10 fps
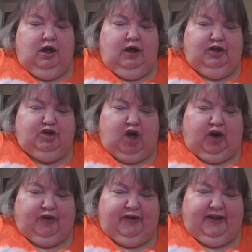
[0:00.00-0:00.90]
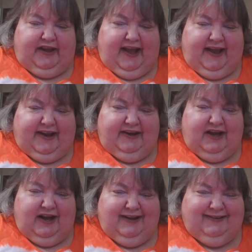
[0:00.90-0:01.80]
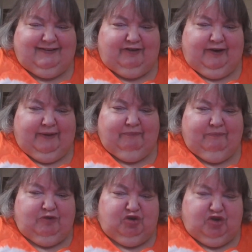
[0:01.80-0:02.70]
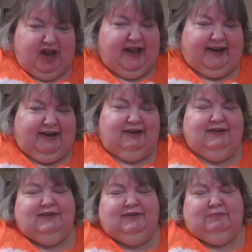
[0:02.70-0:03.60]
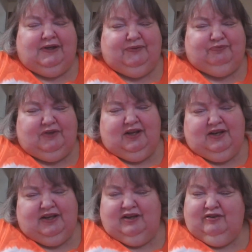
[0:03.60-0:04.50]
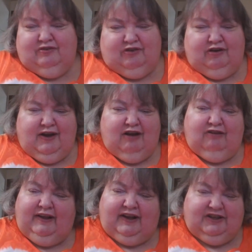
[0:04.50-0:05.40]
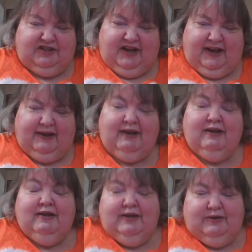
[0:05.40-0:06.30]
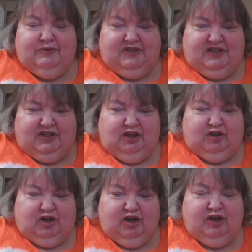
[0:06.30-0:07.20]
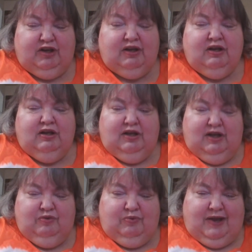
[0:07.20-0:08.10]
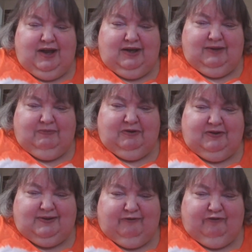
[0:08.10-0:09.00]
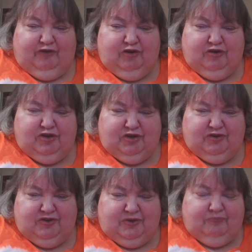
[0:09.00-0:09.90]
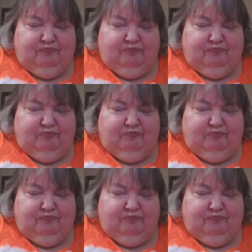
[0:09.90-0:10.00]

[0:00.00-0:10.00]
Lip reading: a chocolate cake and ice cream shake, but it didn't turn out like a shake. It was still good, and we had to put some fruit juice